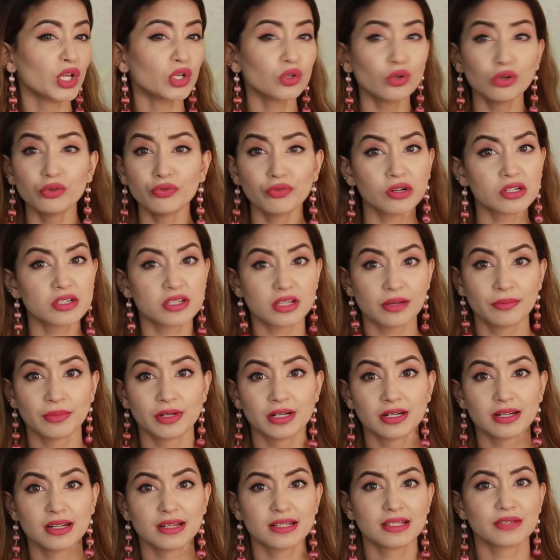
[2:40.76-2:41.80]
Good for
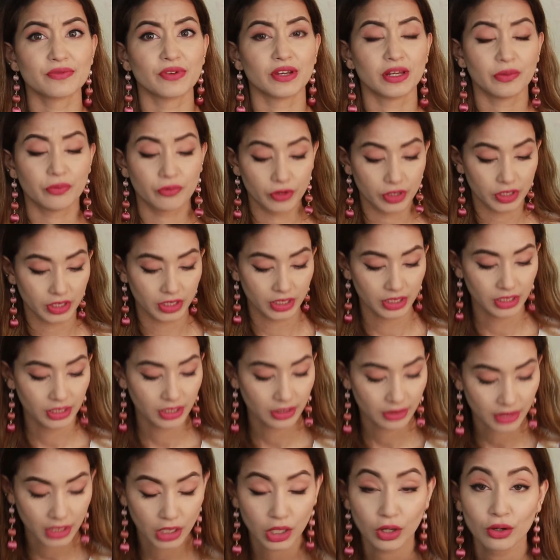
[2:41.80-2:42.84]
summer. It's very pretty.
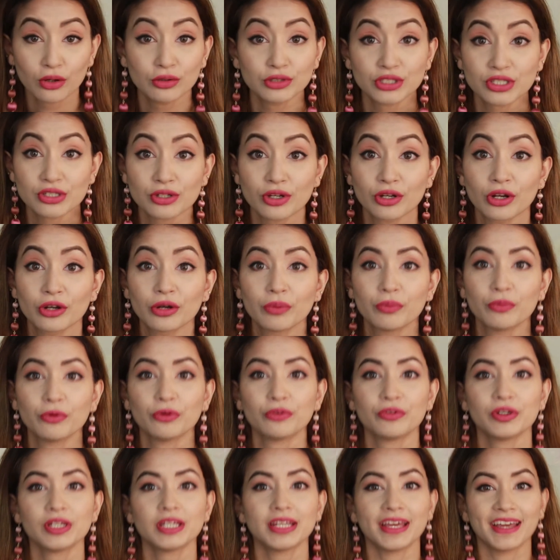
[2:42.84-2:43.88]
Now just gonna
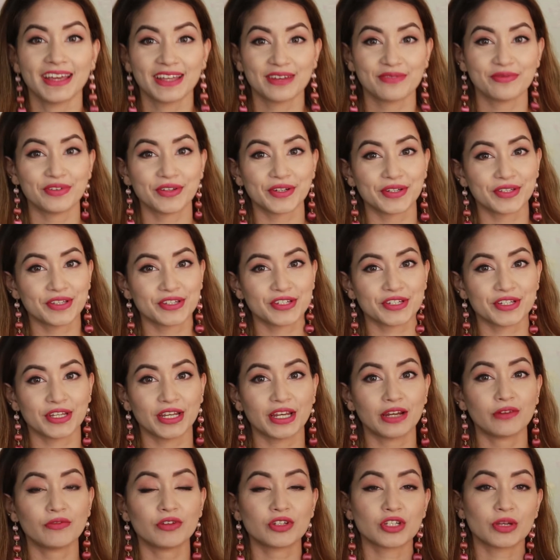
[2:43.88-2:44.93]
remove it and wear the
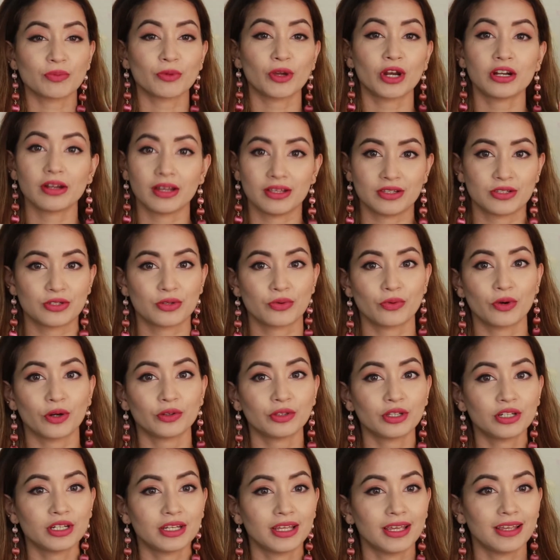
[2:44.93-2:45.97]
shade which I'm gonna test
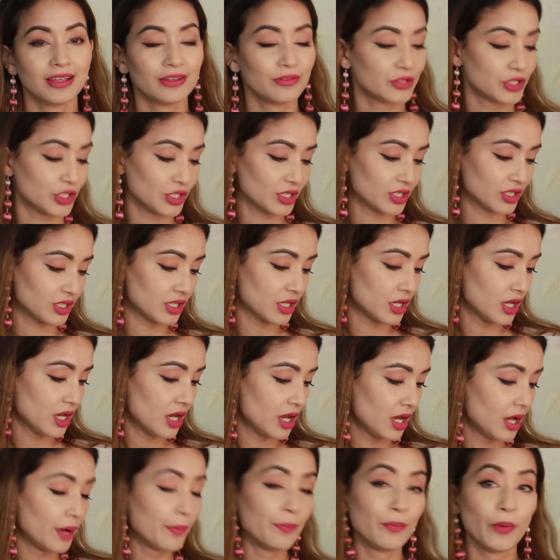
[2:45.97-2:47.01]
throughout the day, which is
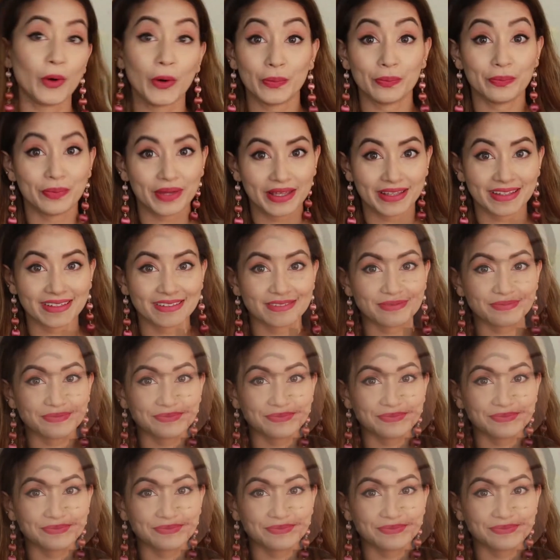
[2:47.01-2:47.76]
Bombay.